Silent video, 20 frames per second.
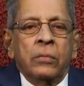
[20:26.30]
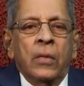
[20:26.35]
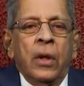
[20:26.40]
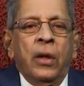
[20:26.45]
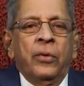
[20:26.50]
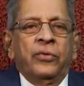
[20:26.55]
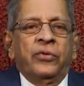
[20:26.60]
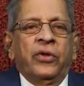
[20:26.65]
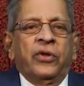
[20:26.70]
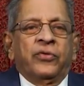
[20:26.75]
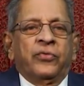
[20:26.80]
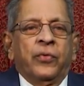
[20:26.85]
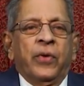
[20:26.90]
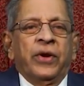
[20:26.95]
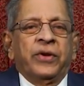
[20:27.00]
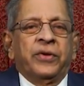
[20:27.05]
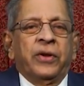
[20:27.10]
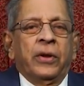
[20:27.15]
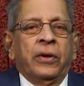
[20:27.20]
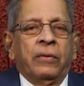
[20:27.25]
I was just
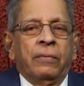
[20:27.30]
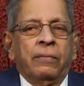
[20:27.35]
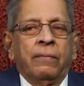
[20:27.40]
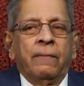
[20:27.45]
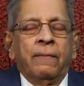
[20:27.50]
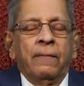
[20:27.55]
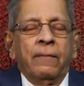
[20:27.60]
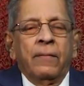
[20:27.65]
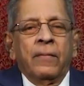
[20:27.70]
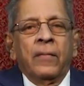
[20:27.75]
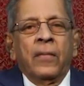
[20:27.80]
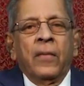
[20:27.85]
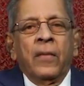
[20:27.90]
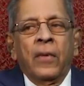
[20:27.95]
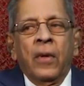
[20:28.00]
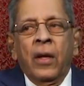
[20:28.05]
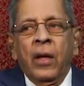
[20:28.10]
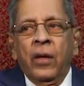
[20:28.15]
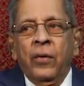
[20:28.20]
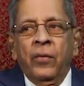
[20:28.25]
waiting.
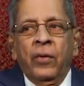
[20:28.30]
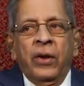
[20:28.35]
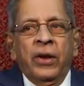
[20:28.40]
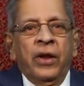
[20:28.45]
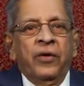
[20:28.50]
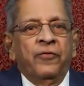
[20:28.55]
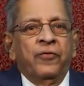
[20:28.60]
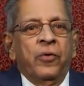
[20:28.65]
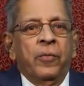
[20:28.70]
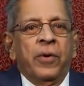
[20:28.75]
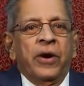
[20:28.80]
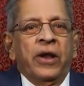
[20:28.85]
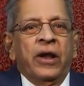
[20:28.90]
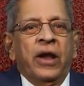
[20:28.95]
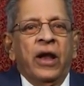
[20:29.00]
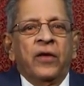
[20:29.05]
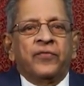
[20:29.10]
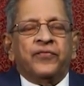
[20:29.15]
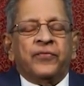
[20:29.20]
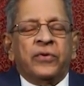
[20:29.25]
When everybody
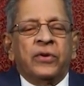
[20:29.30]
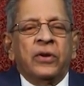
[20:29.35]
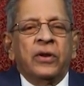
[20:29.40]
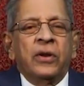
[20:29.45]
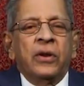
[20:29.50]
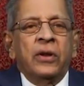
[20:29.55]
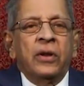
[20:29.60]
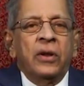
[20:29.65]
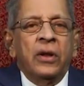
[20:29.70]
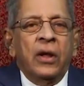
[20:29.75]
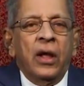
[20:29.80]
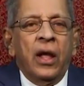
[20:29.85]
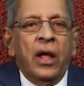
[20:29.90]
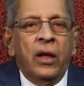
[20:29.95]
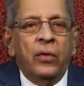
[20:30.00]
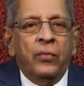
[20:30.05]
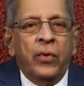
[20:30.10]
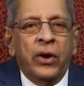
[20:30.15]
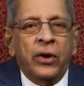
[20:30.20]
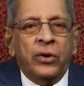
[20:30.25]
left,
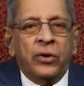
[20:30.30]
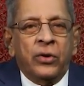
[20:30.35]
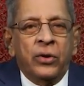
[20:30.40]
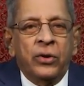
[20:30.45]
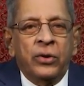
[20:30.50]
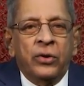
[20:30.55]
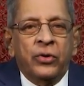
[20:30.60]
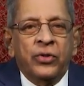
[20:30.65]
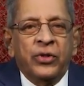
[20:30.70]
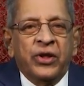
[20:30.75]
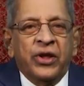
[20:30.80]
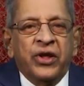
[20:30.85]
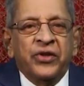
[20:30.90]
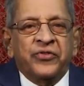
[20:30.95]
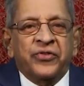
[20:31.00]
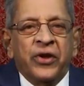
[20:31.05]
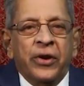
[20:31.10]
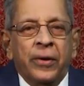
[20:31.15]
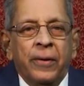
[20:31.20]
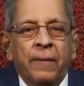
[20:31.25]
I went into the
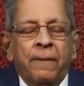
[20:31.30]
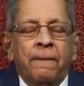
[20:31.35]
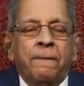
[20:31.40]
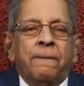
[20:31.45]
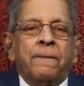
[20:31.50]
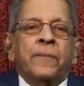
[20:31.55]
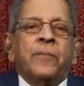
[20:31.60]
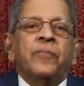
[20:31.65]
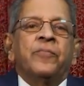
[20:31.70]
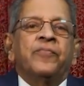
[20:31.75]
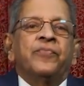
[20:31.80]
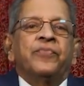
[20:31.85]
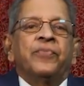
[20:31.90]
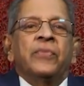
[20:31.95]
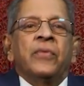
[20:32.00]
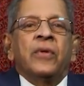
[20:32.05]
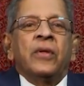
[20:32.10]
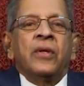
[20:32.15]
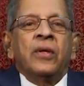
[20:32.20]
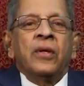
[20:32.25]
kitchen.
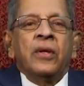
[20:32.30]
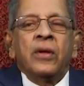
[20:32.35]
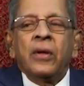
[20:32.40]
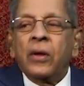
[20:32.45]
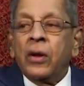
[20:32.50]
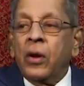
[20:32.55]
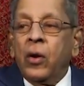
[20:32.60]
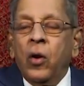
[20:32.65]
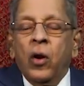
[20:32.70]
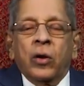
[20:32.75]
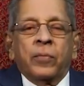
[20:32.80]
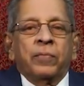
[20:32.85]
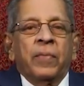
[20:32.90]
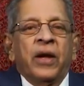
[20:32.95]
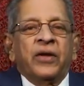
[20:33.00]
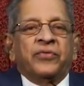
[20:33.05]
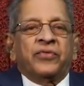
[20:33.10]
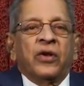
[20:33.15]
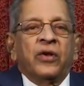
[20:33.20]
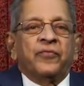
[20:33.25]
Got
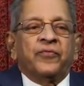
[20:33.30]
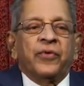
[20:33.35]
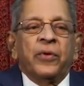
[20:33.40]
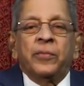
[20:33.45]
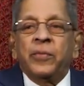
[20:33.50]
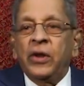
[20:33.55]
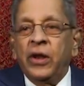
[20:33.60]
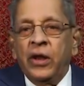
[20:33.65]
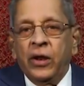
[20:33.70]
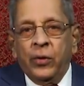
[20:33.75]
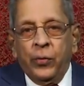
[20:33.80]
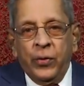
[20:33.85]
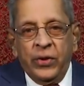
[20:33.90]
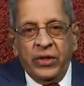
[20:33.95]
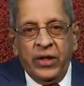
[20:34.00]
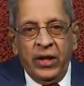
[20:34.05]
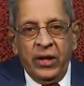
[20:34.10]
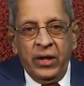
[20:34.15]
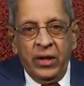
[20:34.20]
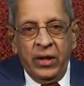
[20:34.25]
myself familiar with
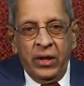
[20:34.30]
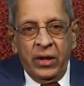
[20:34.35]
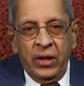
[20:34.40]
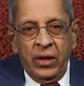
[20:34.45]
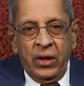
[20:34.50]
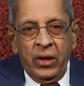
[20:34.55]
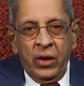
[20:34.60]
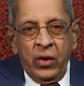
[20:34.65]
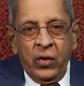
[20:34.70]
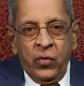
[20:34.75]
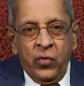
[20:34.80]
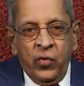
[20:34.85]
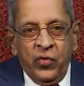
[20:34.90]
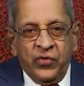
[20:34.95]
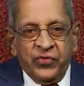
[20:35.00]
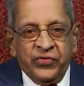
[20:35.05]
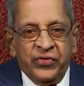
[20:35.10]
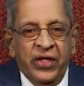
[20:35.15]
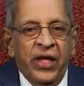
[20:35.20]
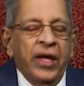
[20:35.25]
the
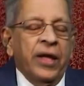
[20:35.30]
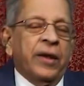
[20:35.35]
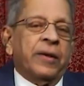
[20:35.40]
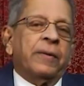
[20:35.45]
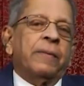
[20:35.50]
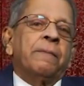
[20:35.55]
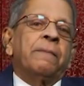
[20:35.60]
cooks there.